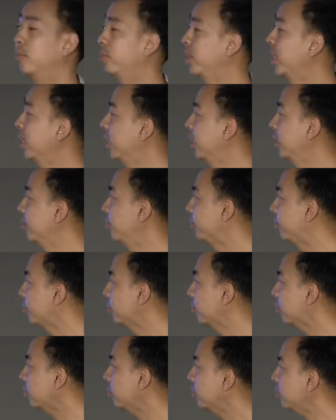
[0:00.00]
completely.
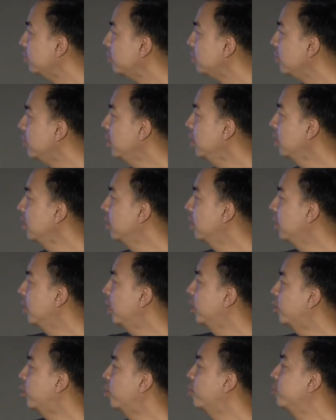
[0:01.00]

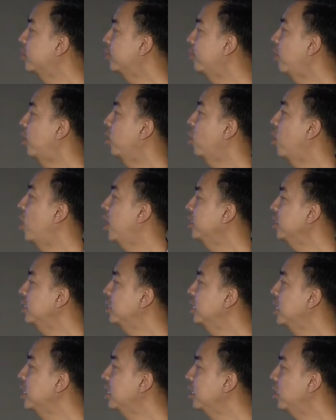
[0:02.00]
In terms of our
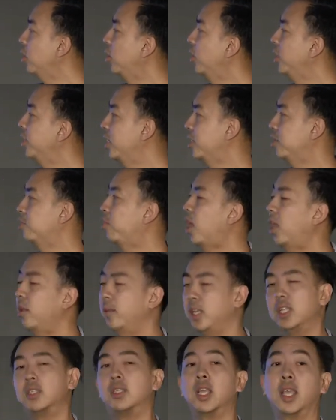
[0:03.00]
costs, and this
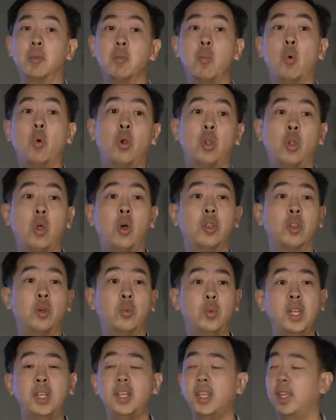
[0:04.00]
probably is like more along the
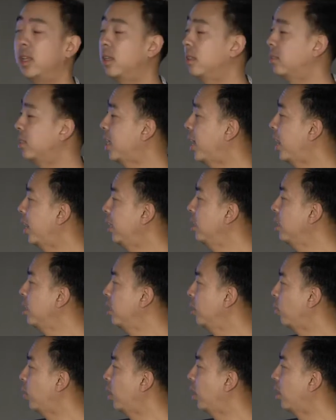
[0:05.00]
retail side
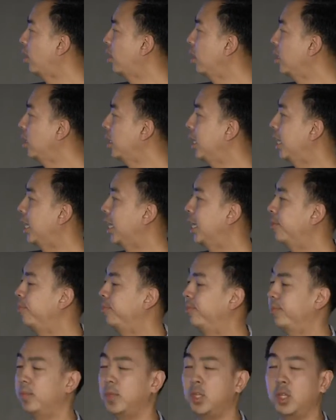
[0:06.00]
where
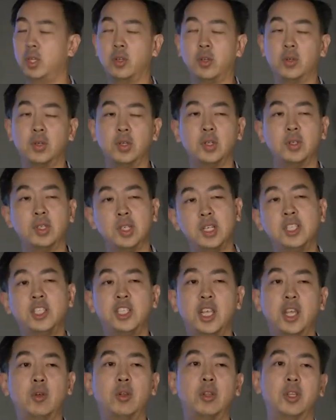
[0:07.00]
in
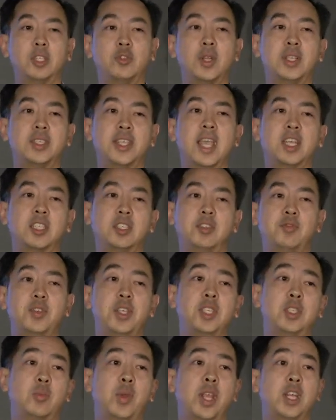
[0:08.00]
general the transaction
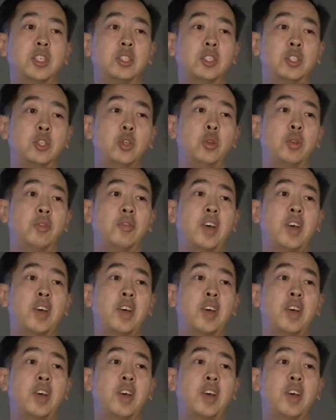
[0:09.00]
fees range 2 to